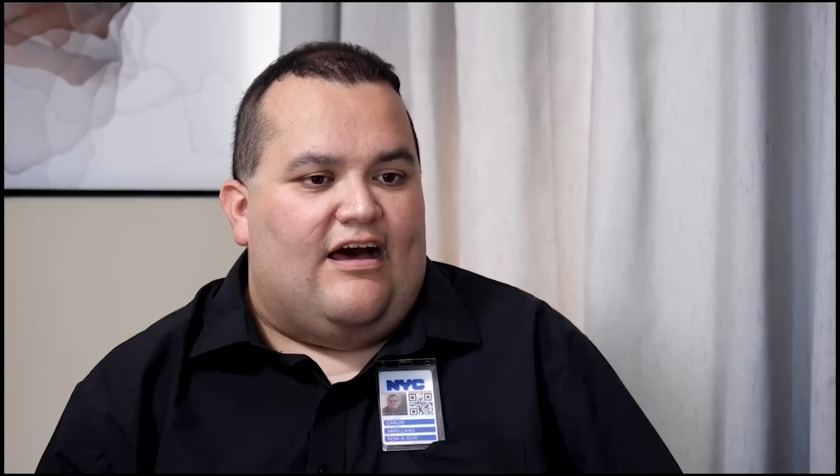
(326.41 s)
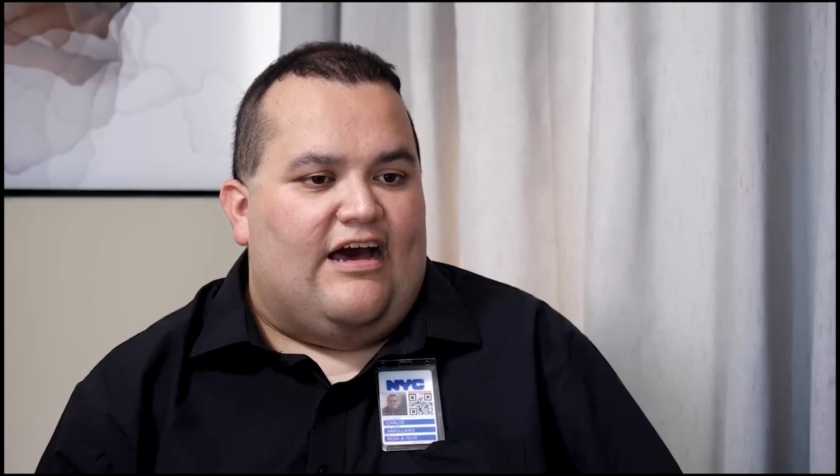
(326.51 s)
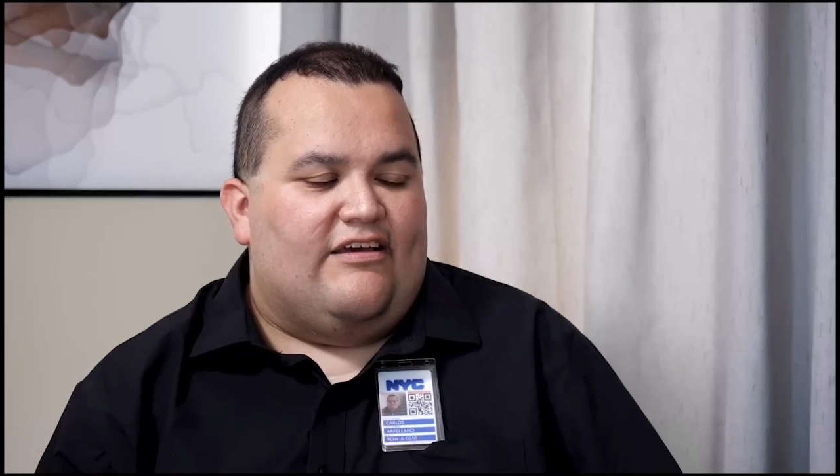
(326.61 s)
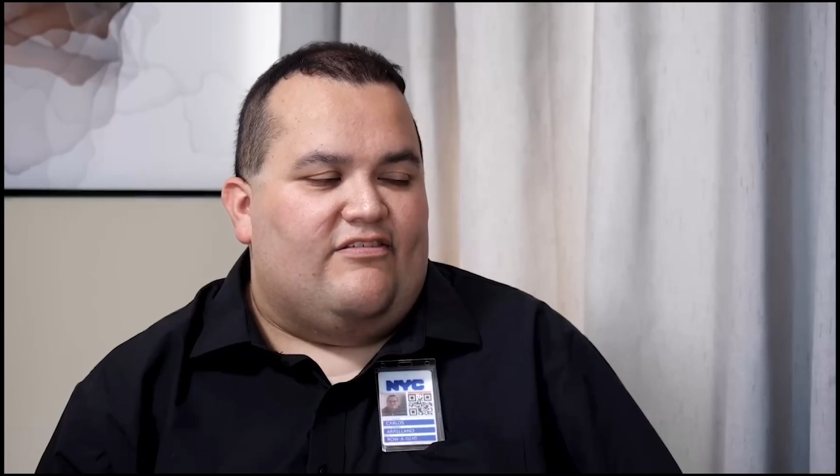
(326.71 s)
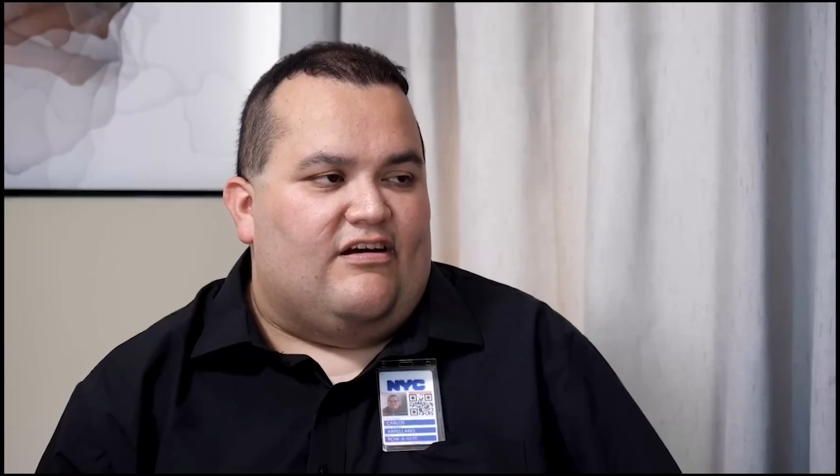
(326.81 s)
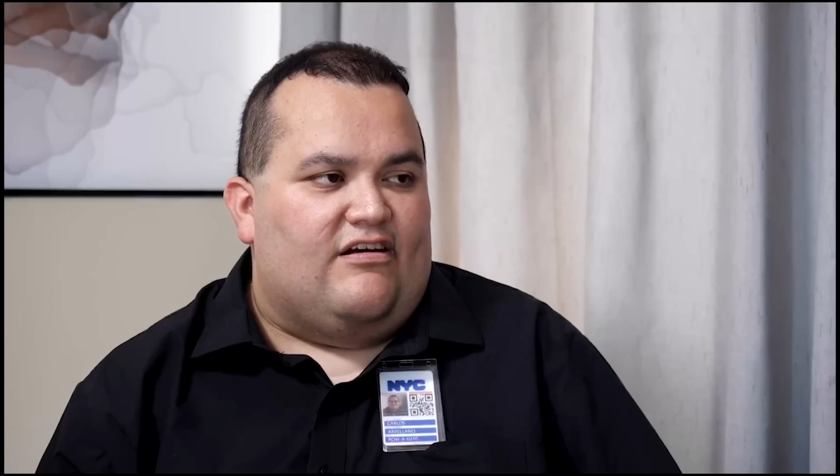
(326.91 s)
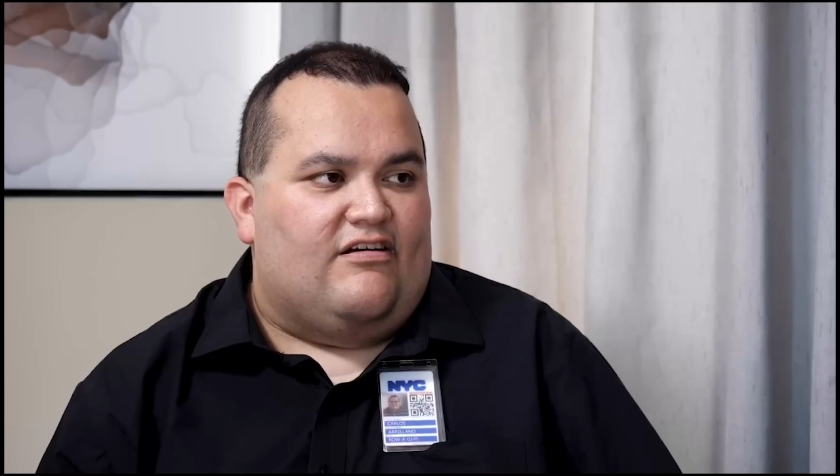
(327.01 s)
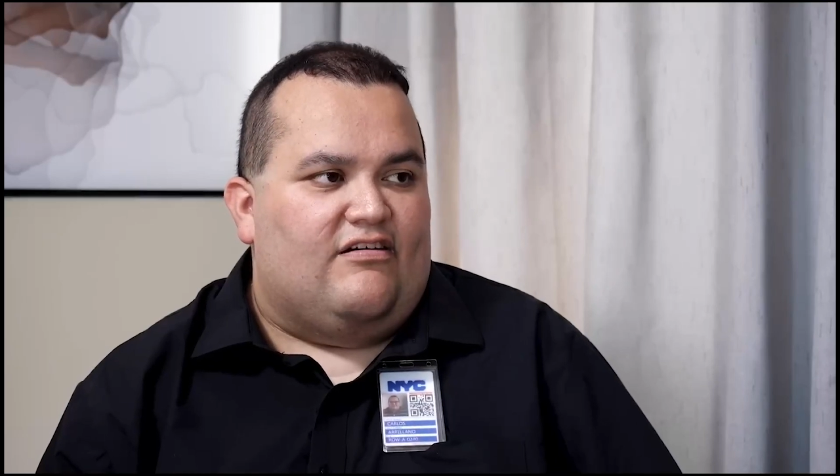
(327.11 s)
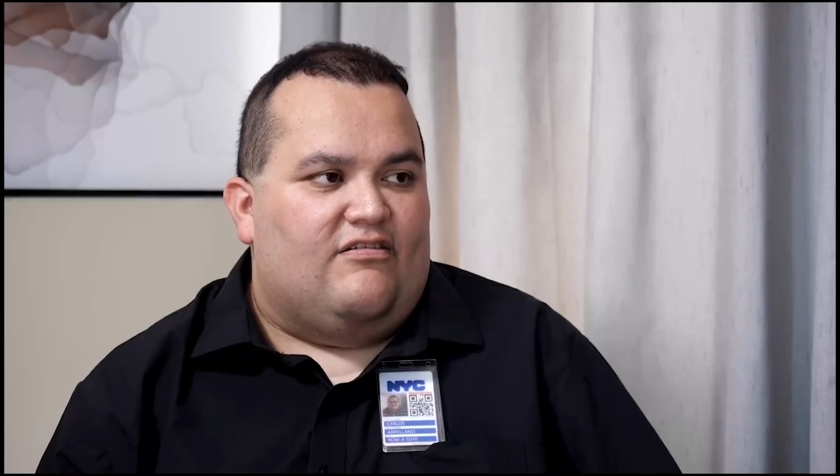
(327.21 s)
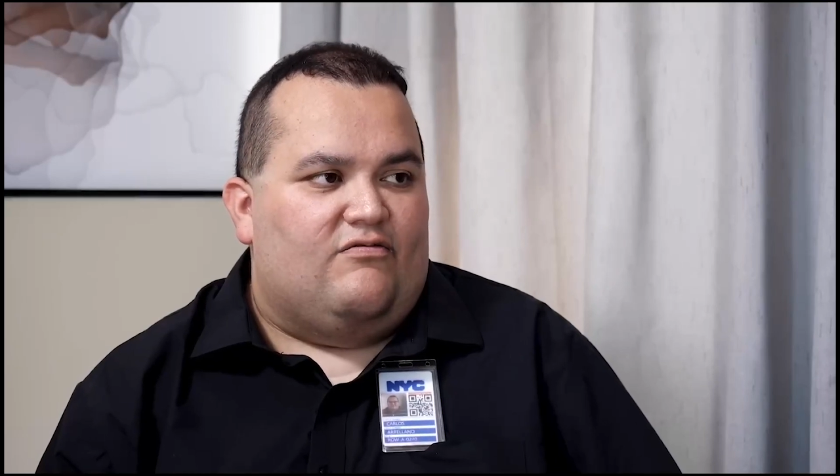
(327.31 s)
I
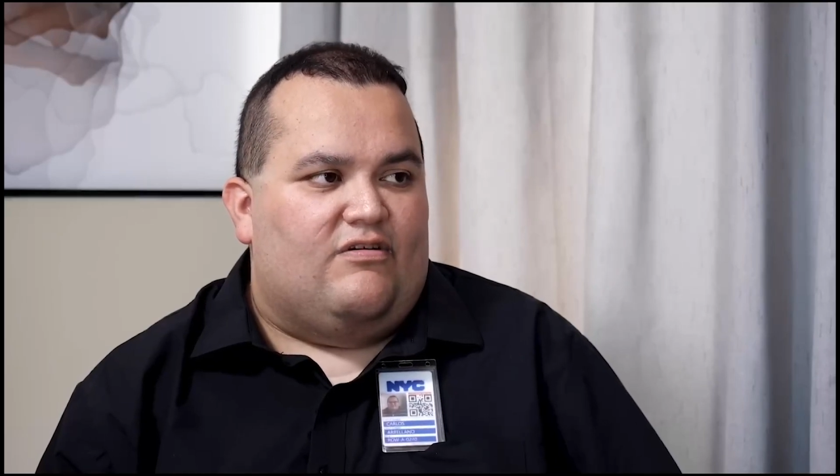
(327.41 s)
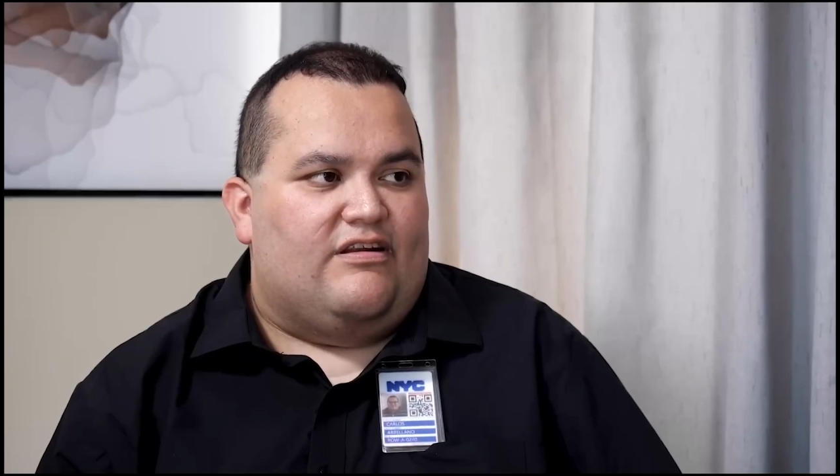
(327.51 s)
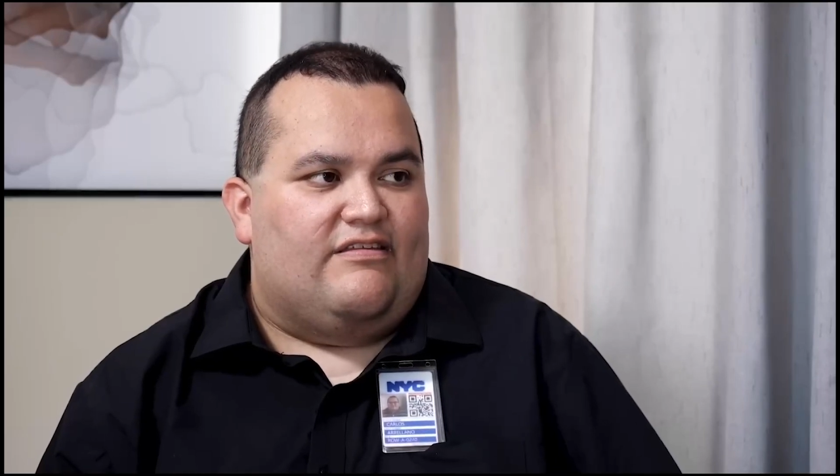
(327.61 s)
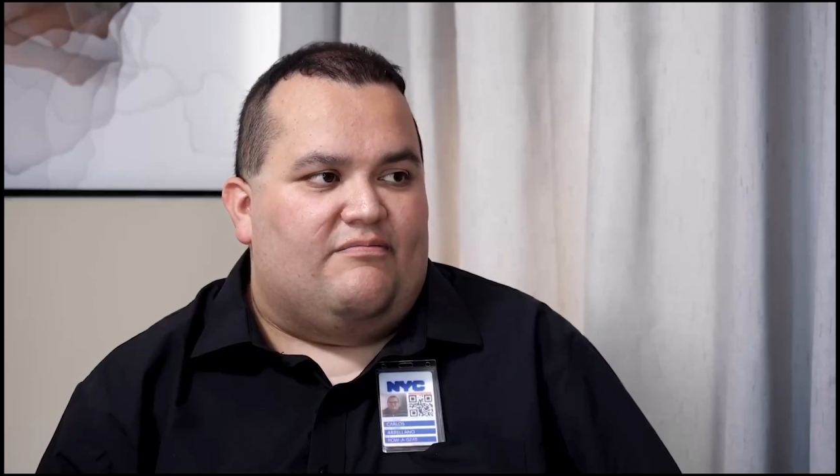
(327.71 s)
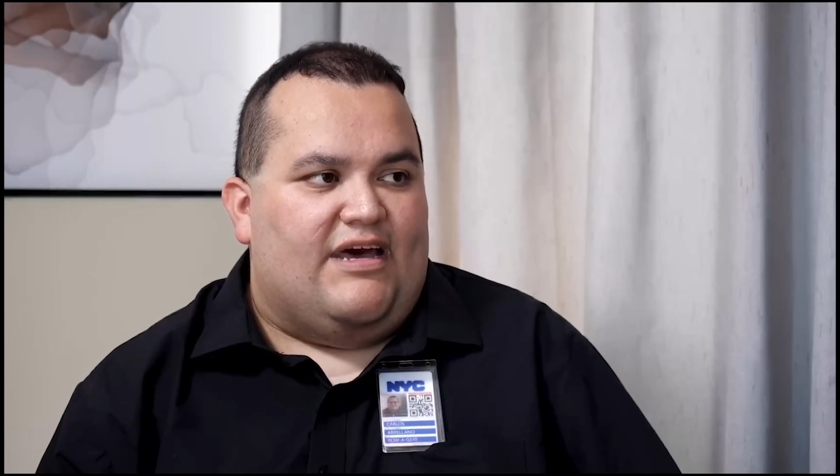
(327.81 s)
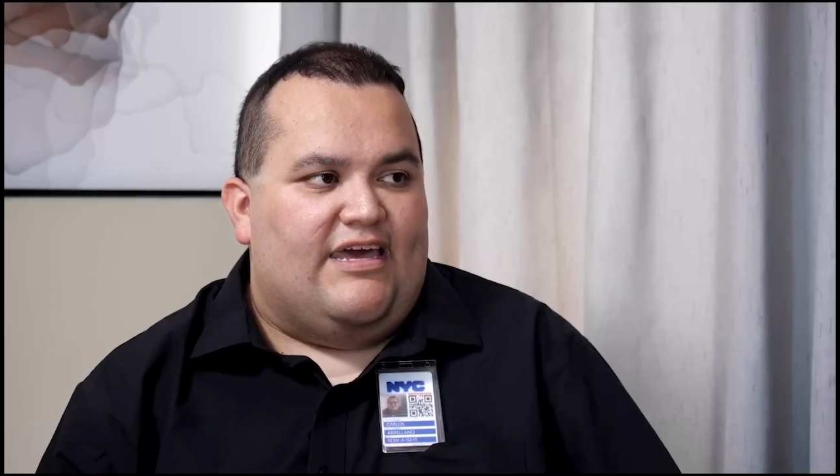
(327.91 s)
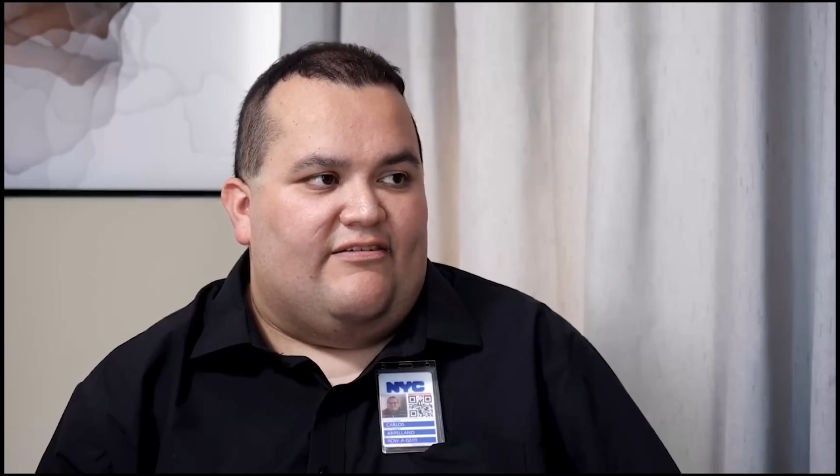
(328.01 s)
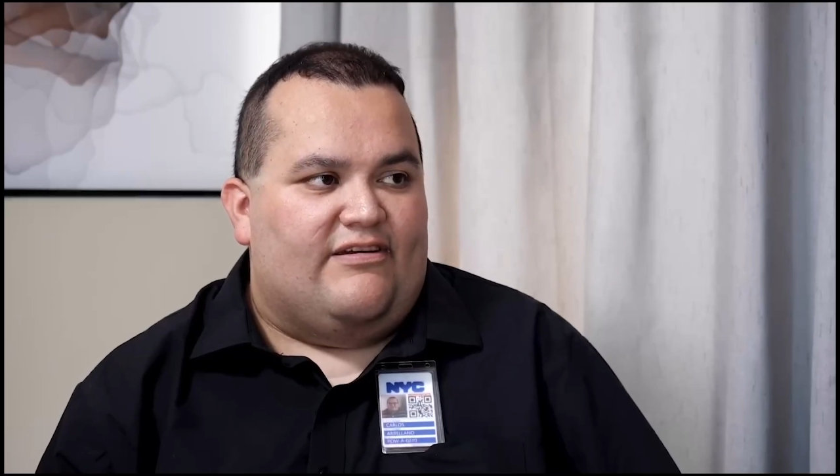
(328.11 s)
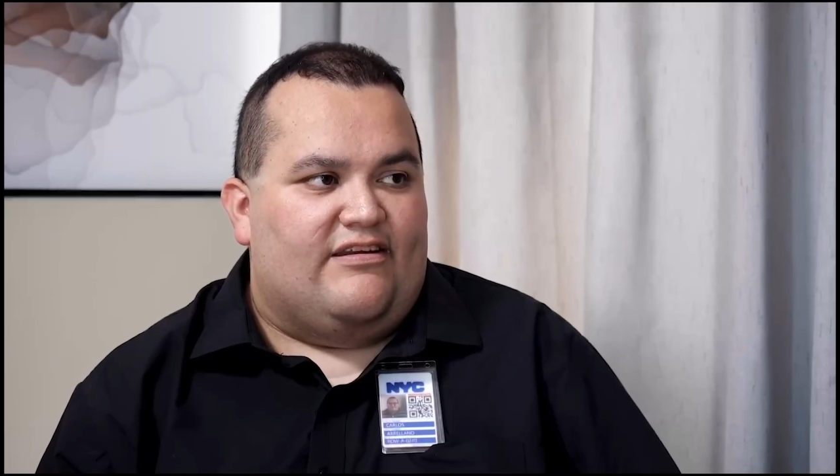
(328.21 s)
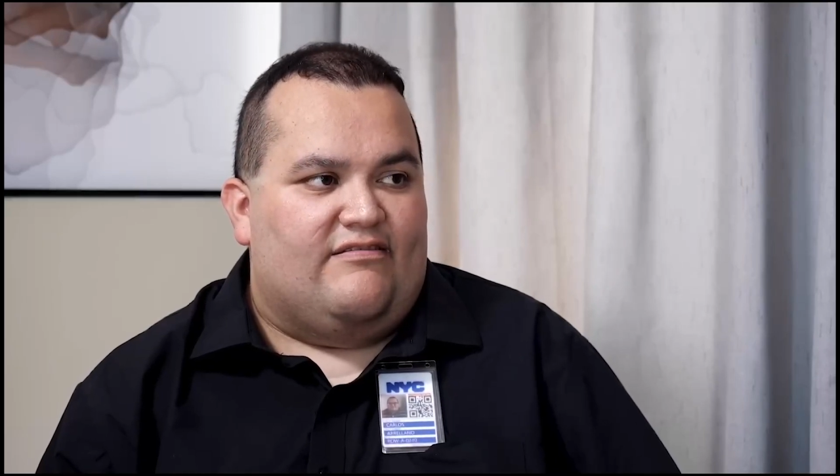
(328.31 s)
saw one of the
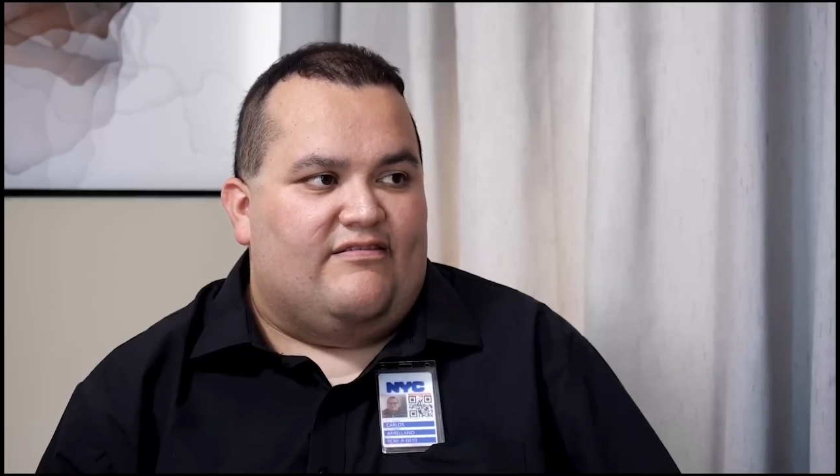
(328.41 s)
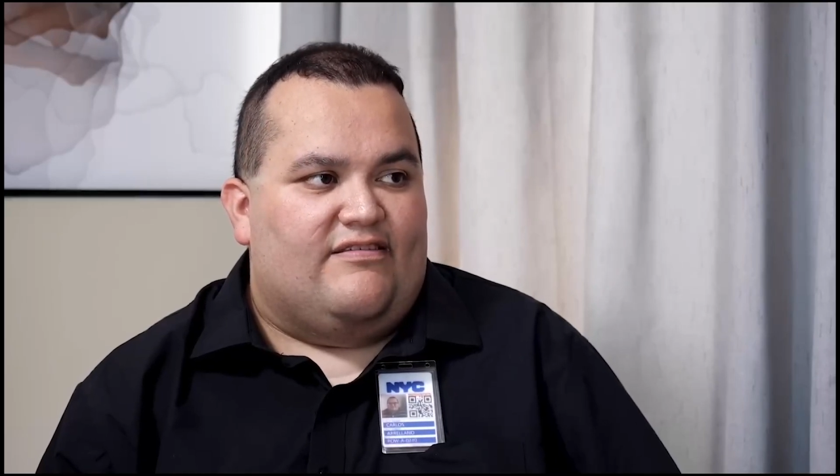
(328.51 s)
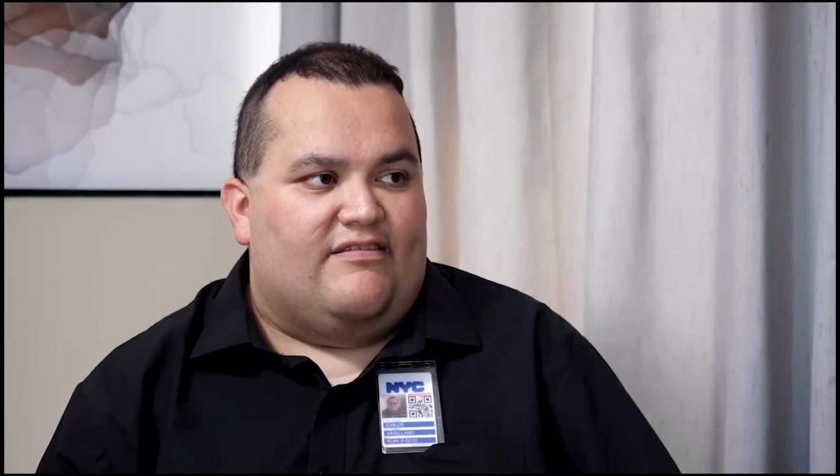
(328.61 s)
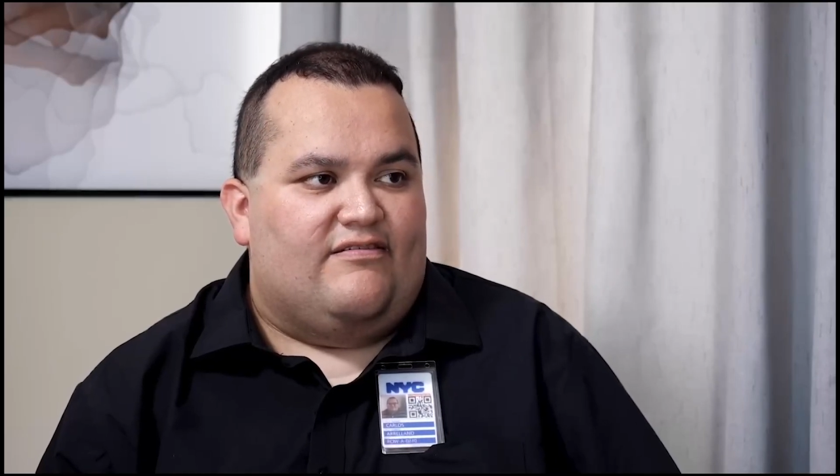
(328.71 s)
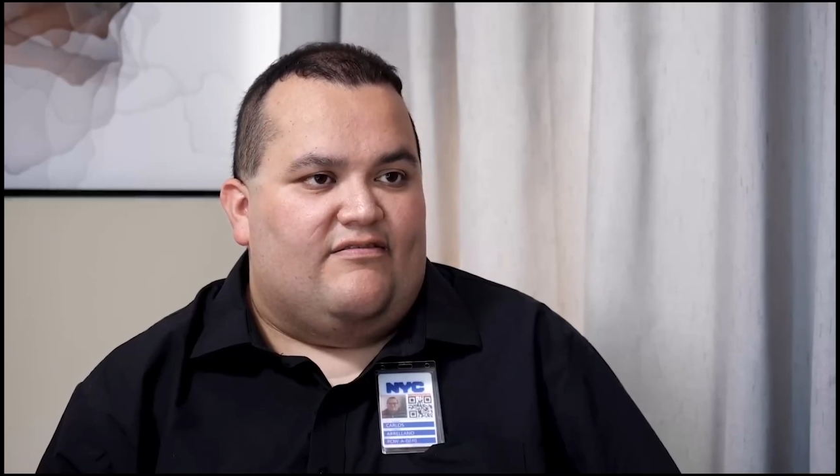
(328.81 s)
migrants